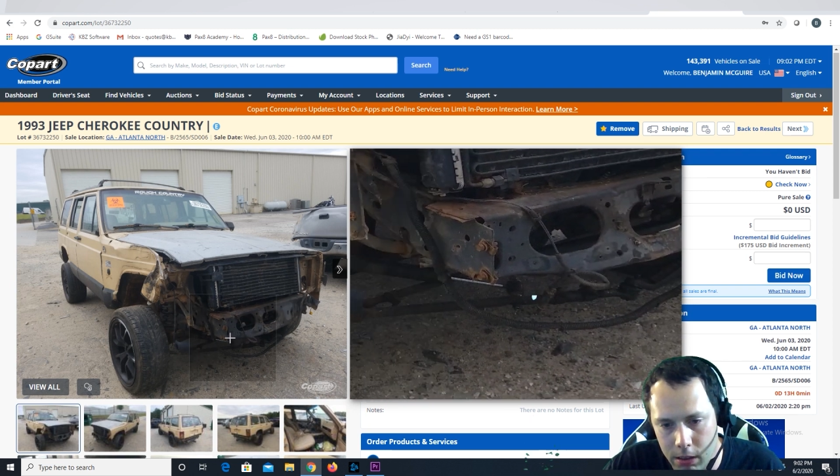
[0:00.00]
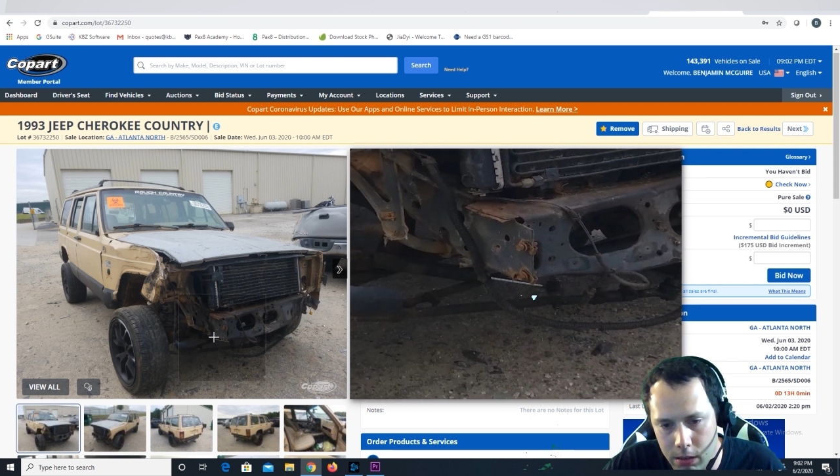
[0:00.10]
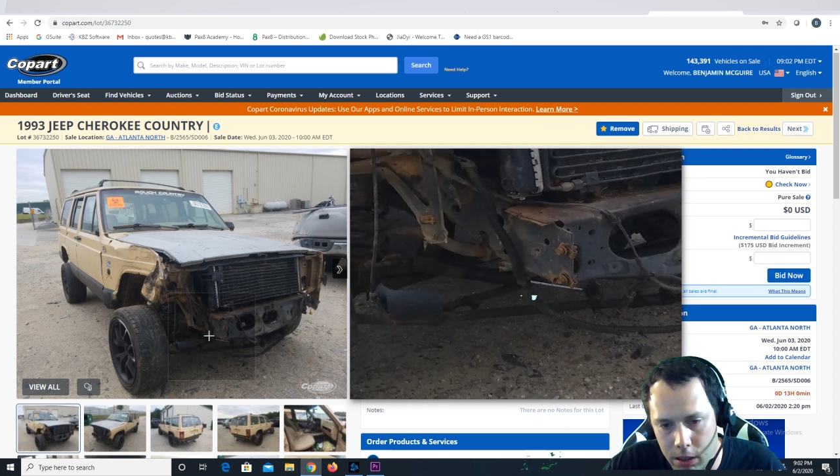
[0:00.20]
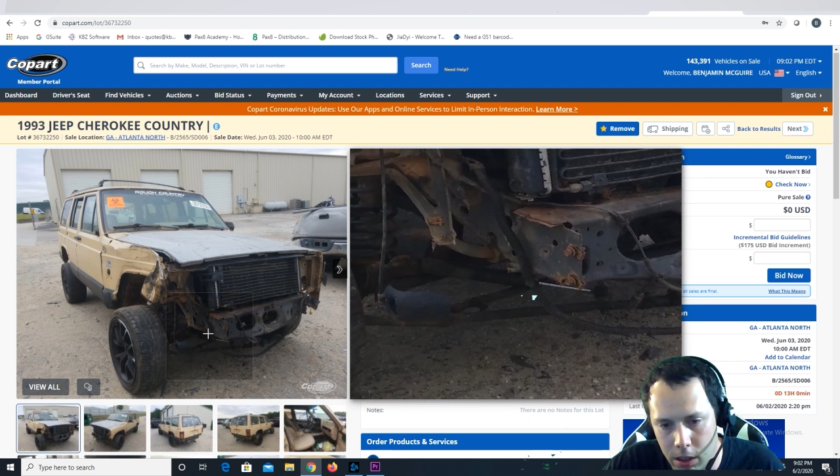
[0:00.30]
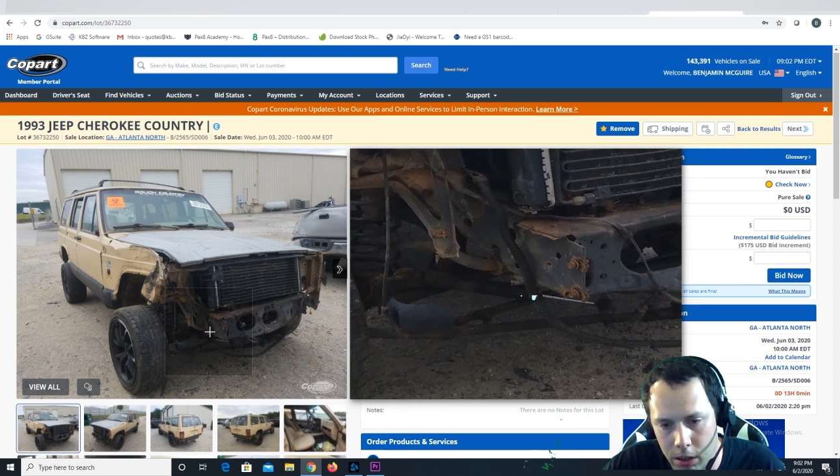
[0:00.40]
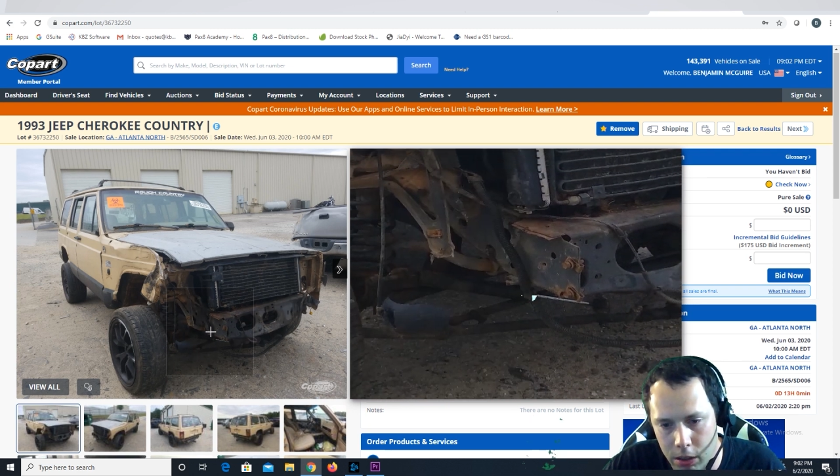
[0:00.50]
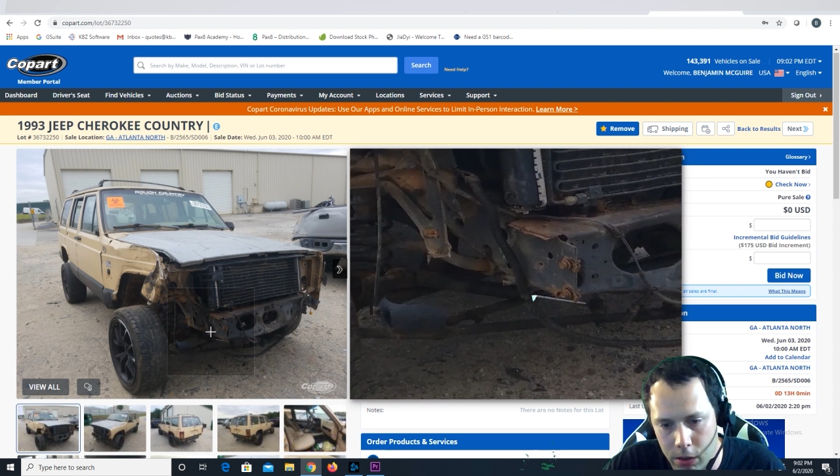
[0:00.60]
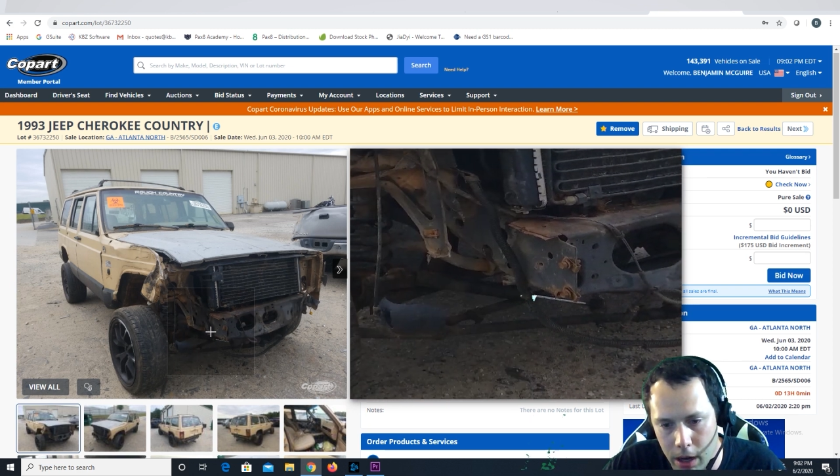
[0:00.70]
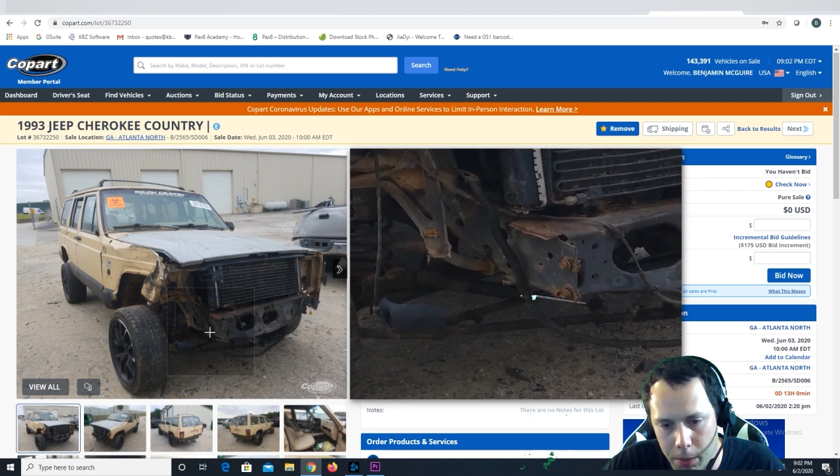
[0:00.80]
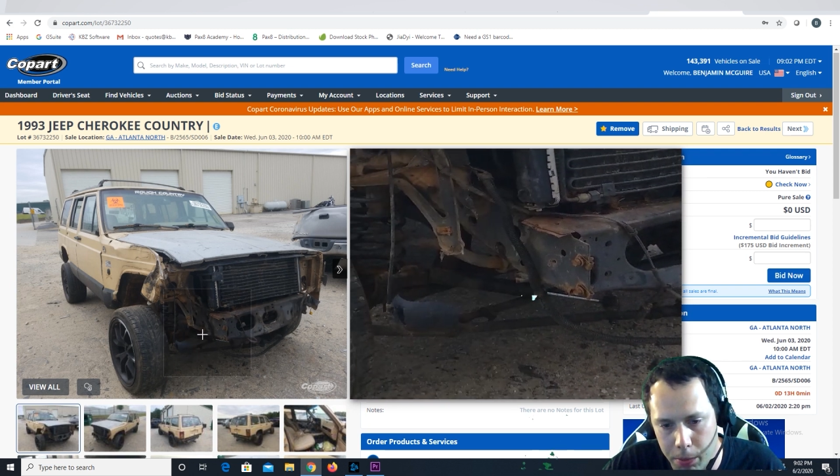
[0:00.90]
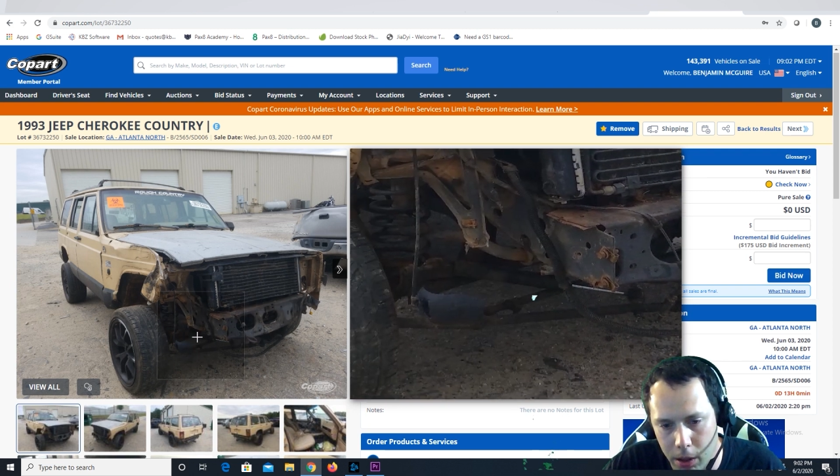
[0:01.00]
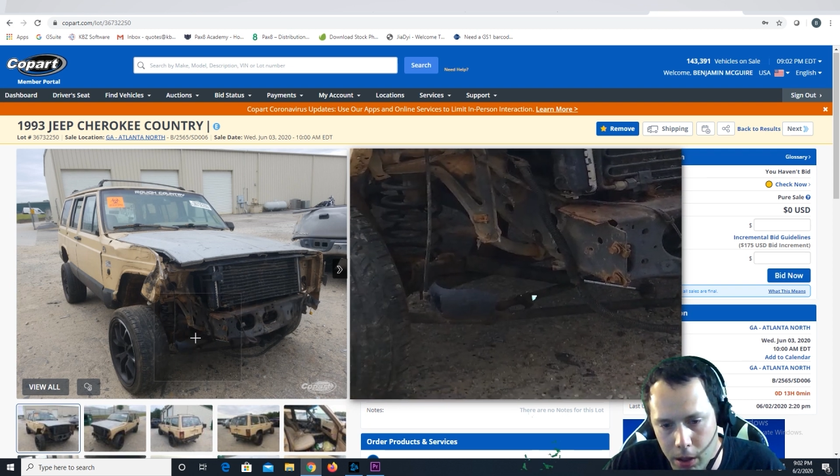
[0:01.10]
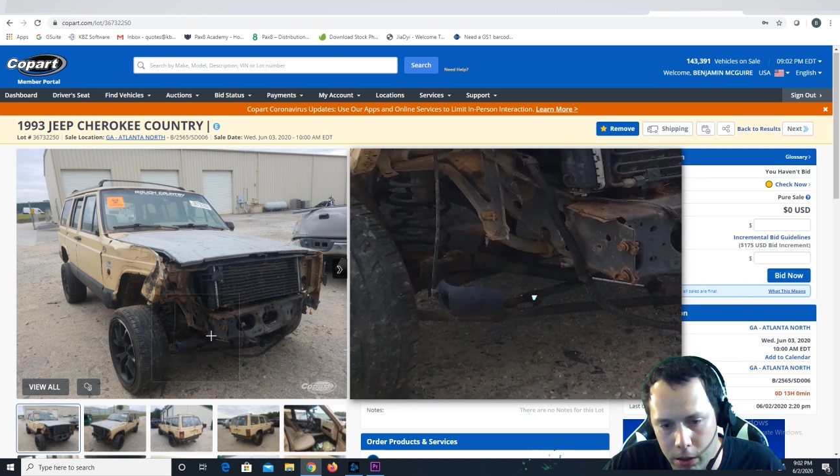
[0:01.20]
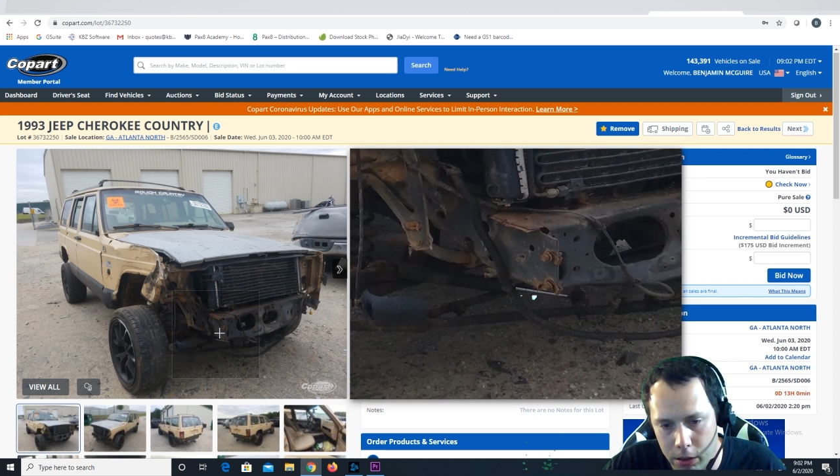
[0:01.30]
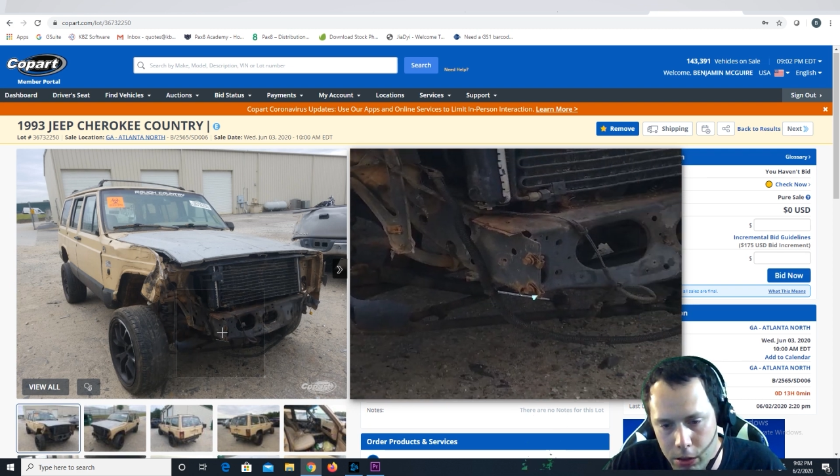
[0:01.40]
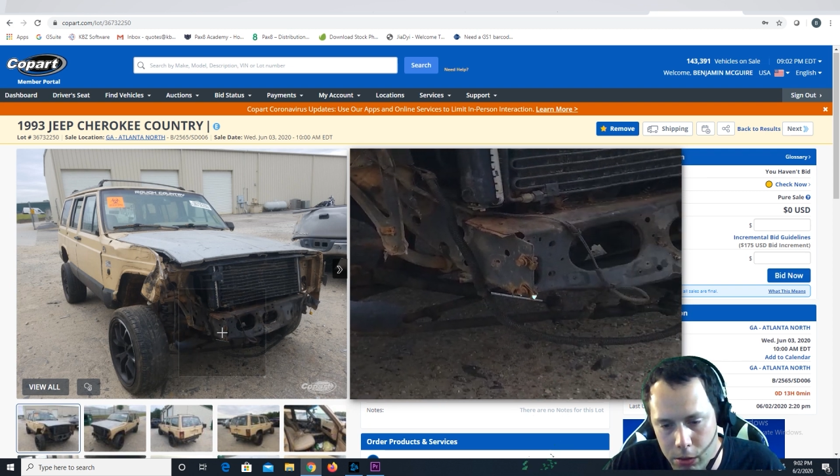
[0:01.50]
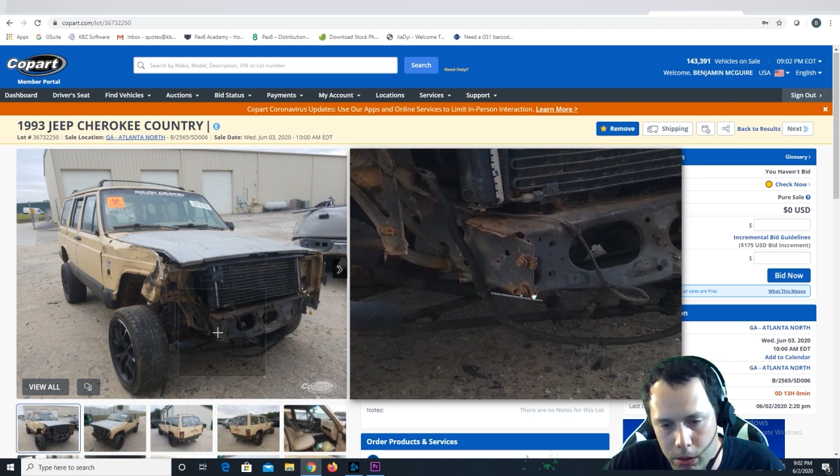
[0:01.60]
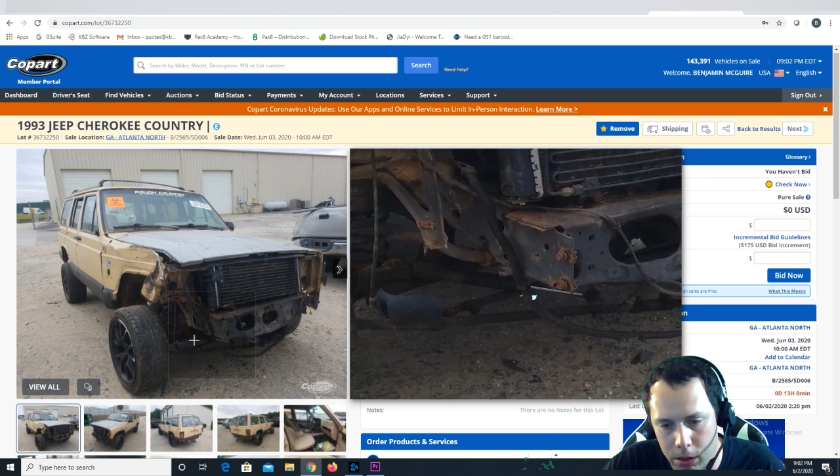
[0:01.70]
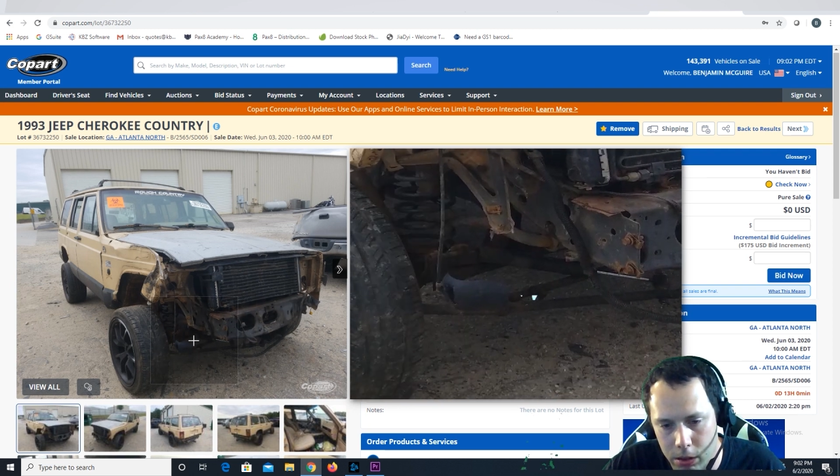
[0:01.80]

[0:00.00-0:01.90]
the track bar, who knows what